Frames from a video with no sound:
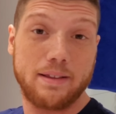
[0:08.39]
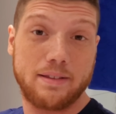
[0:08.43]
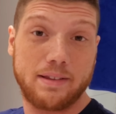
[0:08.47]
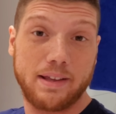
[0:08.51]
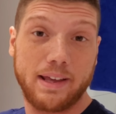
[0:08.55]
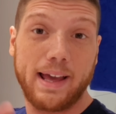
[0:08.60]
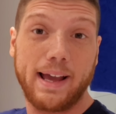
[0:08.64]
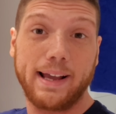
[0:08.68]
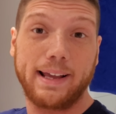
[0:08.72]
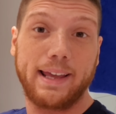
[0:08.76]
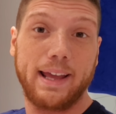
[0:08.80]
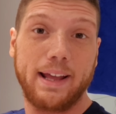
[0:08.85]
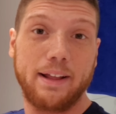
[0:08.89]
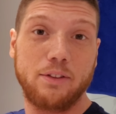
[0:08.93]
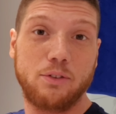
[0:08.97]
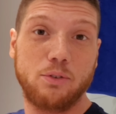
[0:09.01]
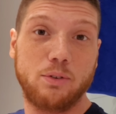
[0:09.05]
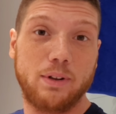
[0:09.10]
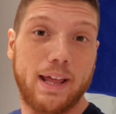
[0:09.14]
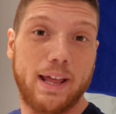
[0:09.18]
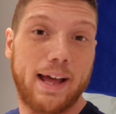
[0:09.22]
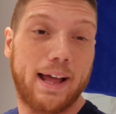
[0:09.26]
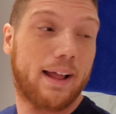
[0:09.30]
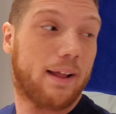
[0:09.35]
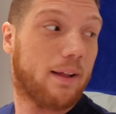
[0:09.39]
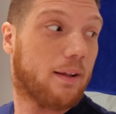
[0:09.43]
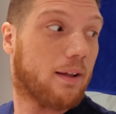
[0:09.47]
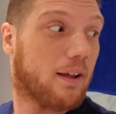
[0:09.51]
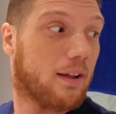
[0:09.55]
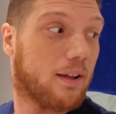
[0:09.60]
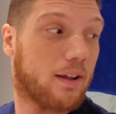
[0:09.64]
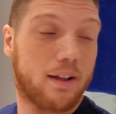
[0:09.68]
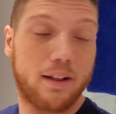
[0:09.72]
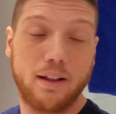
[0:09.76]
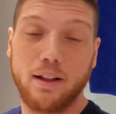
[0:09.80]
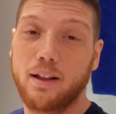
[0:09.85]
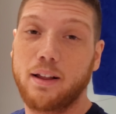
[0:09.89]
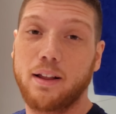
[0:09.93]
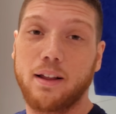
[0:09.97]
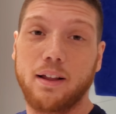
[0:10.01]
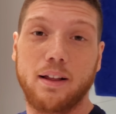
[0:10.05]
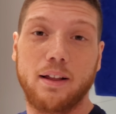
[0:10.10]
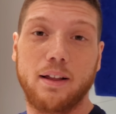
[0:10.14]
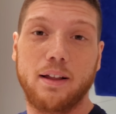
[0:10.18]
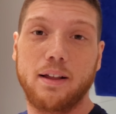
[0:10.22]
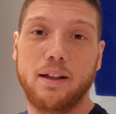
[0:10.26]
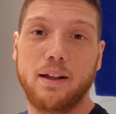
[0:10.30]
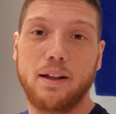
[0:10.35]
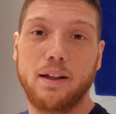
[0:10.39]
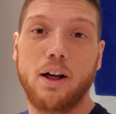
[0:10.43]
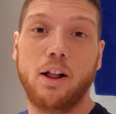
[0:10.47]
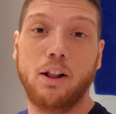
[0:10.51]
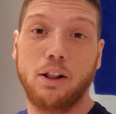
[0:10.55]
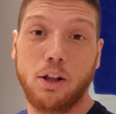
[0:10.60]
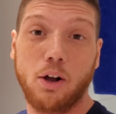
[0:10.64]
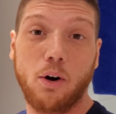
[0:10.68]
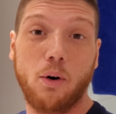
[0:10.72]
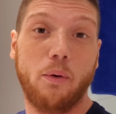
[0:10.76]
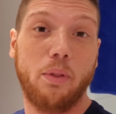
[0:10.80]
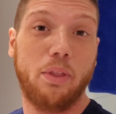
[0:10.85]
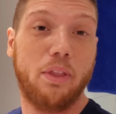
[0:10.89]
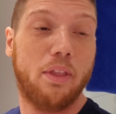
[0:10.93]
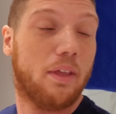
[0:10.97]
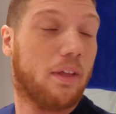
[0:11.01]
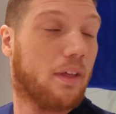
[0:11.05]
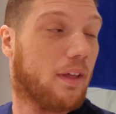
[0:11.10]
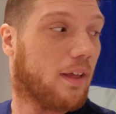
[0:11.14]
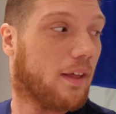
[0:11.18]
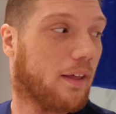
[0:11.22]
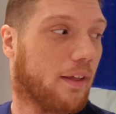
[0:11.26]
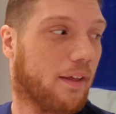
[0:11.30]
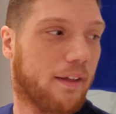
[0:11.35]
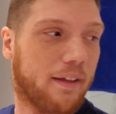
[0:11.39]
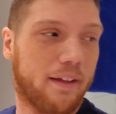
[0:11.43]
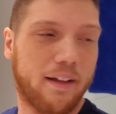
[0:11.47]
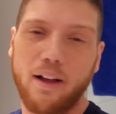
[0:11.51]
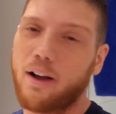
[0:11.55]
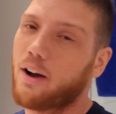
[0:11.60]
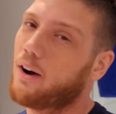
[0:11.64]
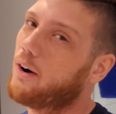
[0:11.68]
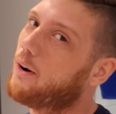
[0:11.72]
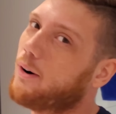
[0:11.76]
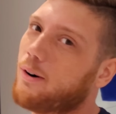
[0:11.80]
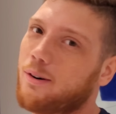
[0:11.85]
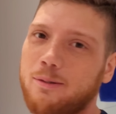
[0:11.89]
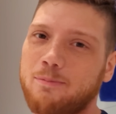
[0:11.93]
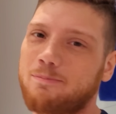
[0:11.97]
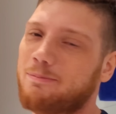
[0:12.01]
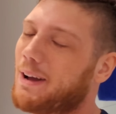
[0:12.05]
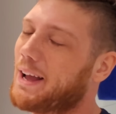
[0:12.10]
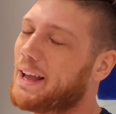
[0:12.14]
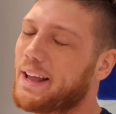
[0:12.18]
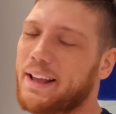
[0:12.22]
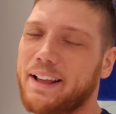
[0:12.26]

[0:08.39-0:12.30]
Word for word: They say I can't do that alone. Um,